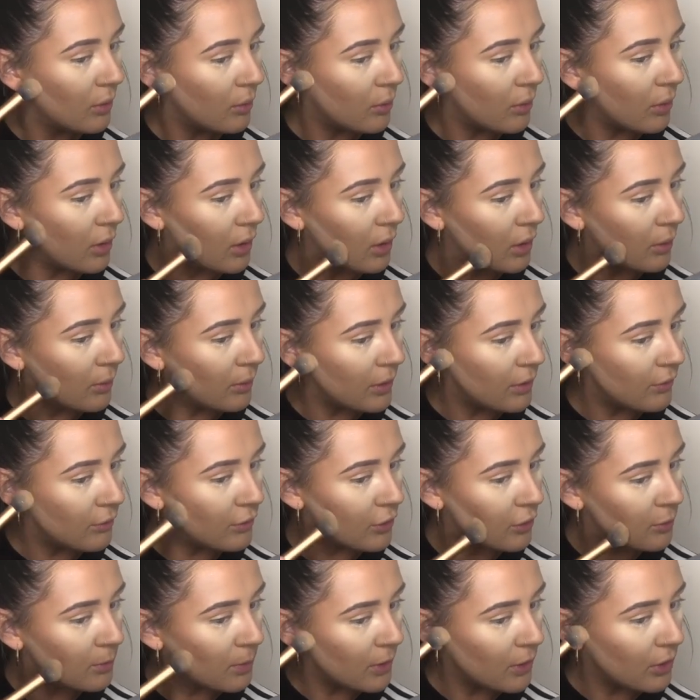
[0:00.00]
where we've
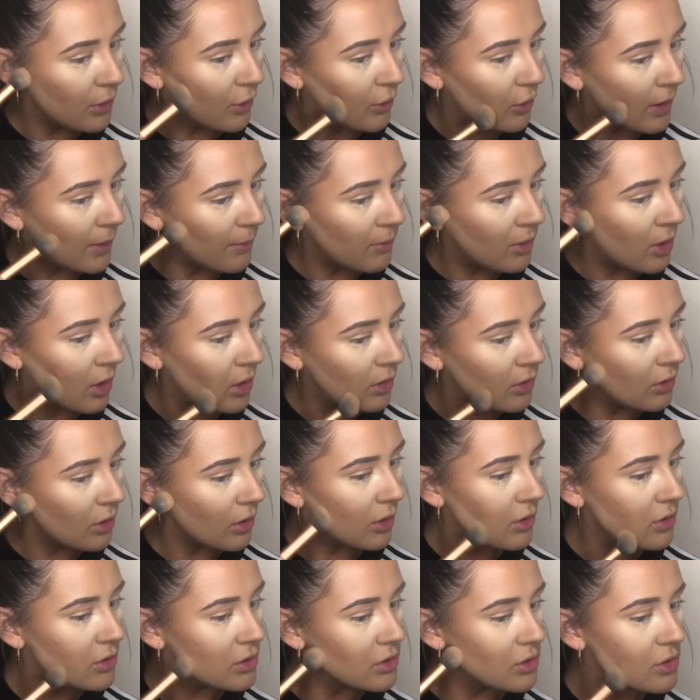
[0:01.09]
just put the cream
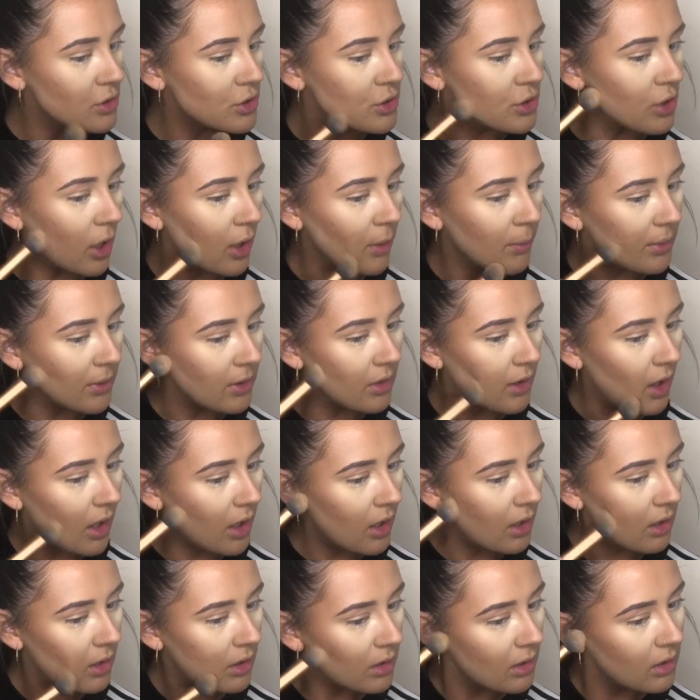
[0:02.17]
contour, just to sharpen
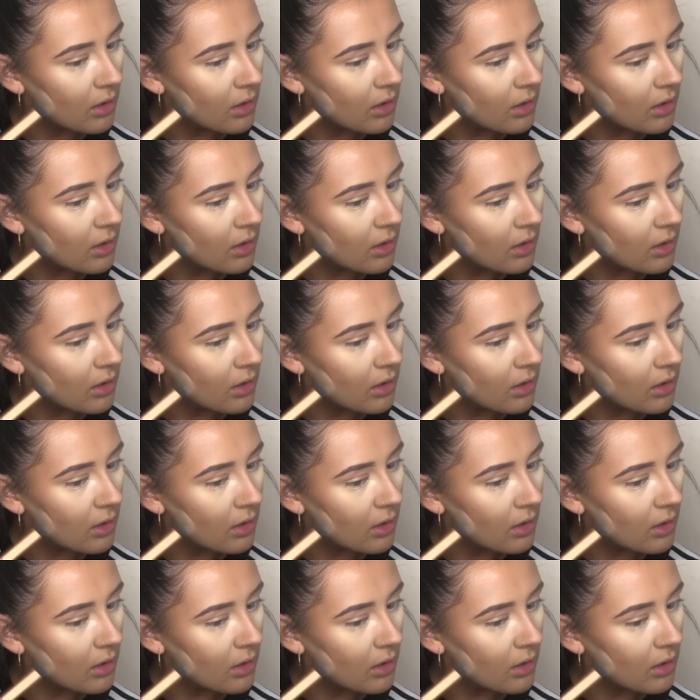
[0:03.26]
that